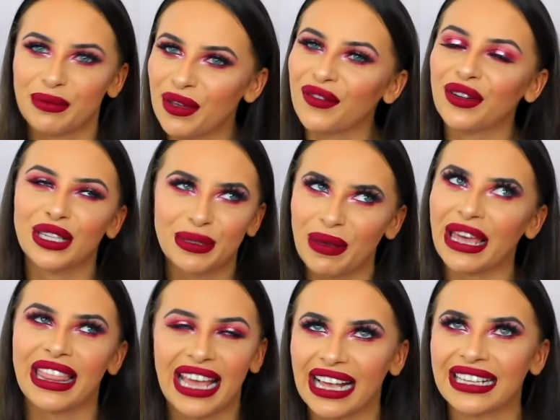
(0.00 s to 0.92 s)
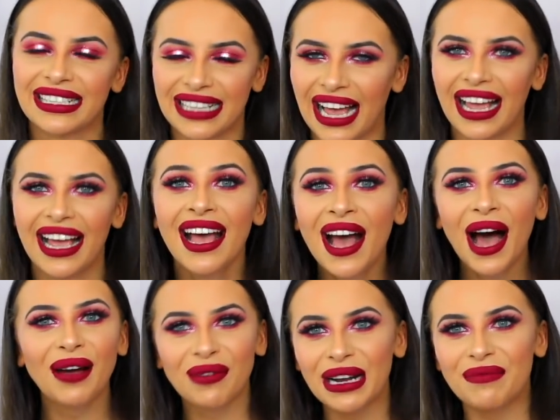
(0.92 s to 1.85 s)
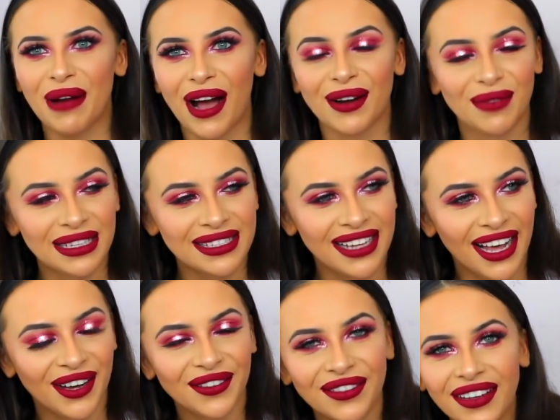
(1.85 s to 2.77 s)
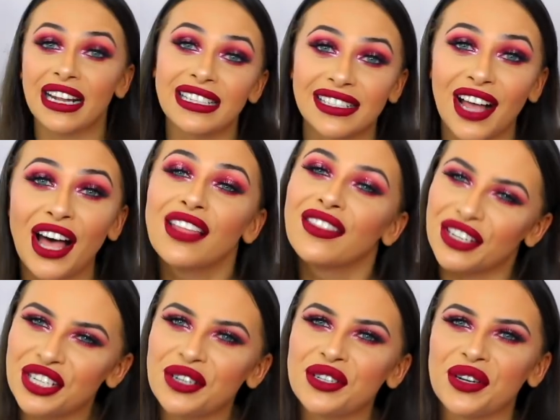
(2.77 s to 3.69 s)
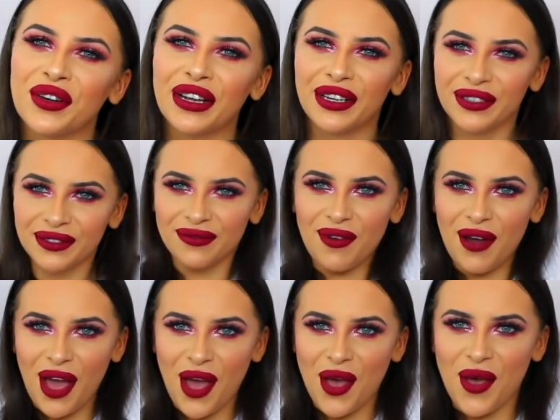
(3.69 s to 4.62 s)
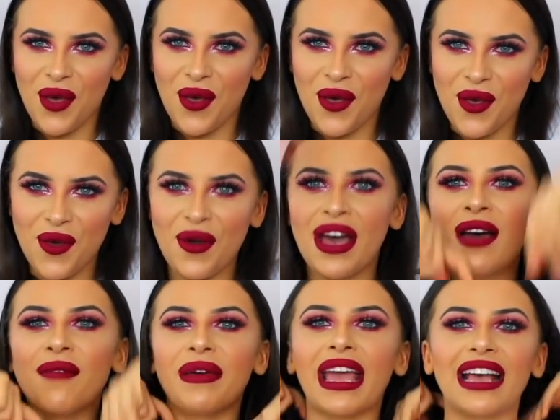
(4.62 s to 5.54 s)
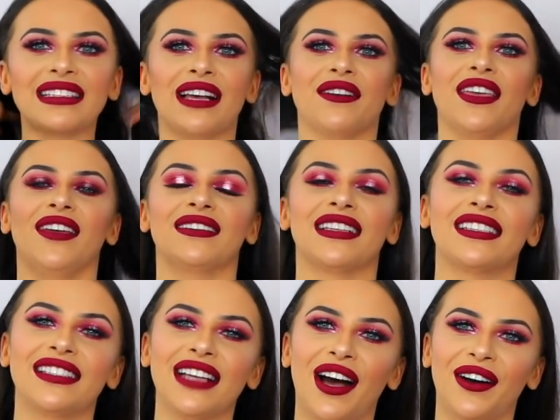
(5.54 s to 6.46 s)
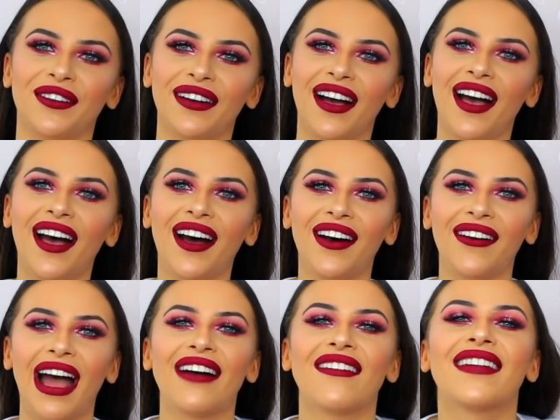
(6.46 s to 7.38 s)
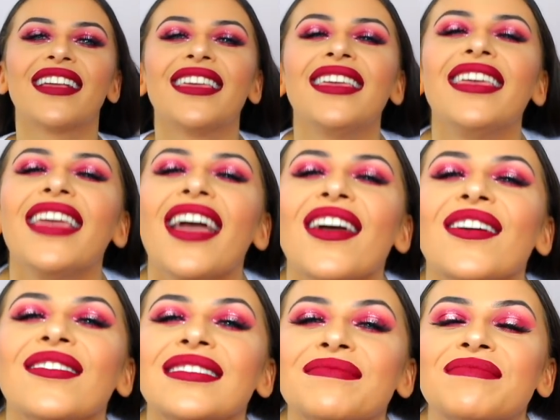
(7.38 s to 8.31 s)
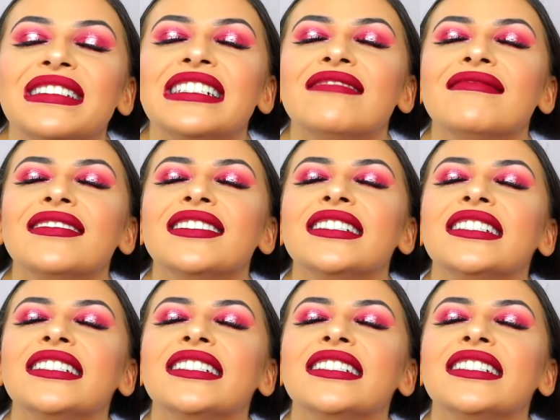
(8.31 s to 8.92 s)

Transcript: We're moving on to bigger things. Like, I'm really proud of myself. Let's start the tutorial. Woo! P S How cute. It says doll. Oh, how cute. My little...